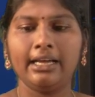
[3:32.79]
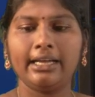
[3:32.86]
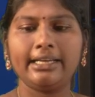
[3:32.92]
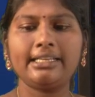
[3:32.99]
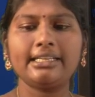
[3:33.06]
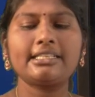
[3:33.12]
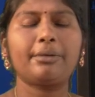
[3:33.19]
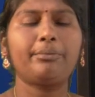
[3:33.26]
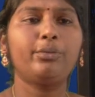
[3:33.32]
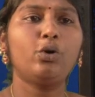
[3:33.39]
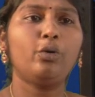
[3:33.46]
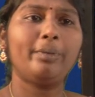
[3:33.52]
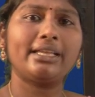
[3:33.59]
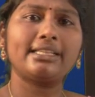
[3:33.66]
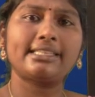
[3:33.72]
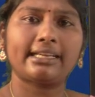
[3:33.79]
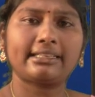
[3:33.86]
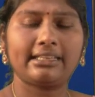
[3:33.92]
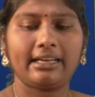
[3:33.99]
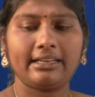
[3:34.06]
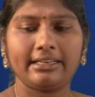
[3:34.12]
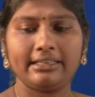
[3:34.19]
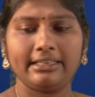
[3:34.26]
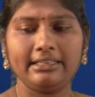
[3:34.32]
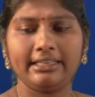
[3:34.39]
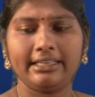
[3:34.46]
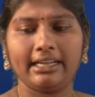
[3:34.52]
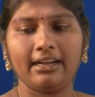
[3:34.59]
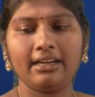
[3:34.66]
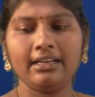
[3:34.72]
It is a booming sector in
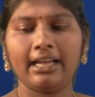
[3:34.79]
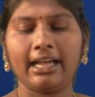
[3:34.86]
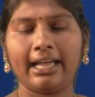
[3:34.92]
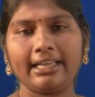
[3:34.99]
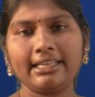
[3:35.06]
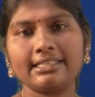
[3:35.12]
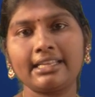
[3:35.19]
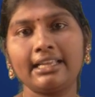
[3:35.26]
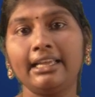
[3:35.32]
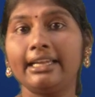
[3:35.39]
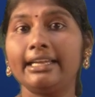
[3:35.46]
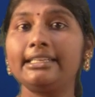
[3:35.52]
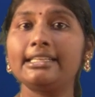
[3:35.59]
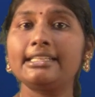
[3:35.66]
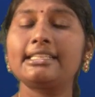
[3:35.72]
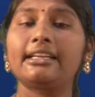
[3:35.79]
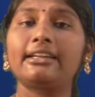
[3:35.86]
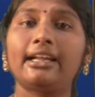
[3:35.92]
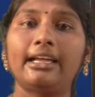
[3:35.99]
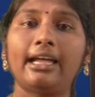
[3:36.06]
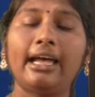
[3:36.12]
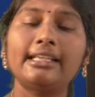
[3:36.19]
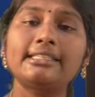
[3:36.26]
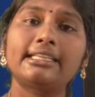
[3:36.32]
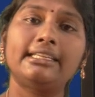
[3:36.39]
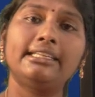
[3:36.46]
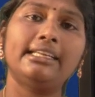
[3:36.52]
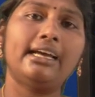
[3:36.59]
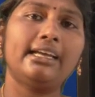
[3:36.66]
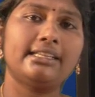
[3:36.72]
India as
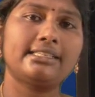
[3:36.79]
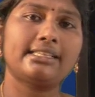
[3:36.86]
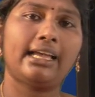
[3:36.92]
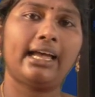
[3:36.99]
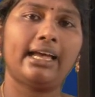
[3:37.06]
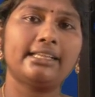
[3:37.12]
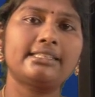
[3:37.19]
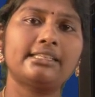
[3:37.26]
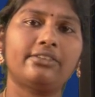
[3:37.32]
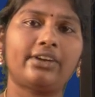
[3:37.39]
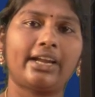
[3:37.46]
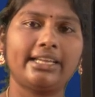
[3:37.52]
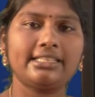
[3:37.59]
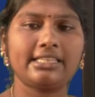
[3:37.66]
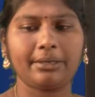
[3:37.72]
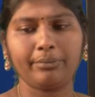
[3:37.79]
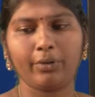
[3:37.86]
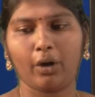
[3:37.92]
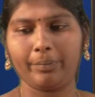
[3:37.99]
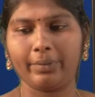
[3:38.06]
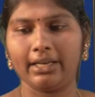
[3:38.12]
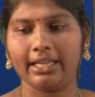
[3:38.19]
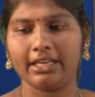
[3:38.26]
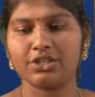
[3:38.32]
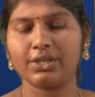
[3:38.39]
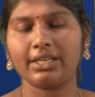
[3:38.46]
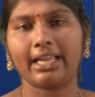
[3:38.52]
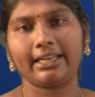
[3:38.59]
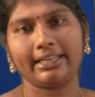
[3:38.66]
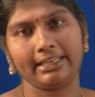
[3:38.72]
India has rising
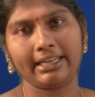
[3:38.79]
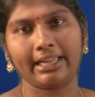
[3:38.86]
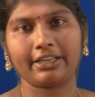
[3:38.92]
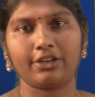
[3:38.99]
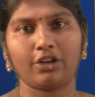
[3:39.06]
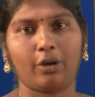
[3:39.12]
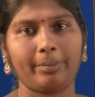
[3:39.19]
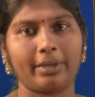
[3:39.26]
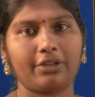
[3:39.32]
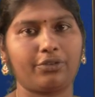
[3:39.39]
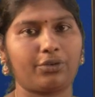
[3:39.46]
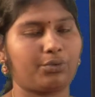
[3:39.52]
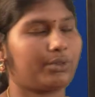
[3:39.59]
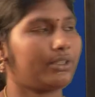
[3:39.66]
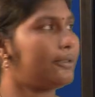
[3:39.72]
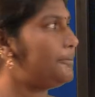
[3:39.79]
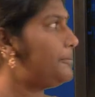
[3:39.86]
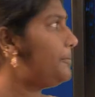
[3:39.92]
population and in economic growth.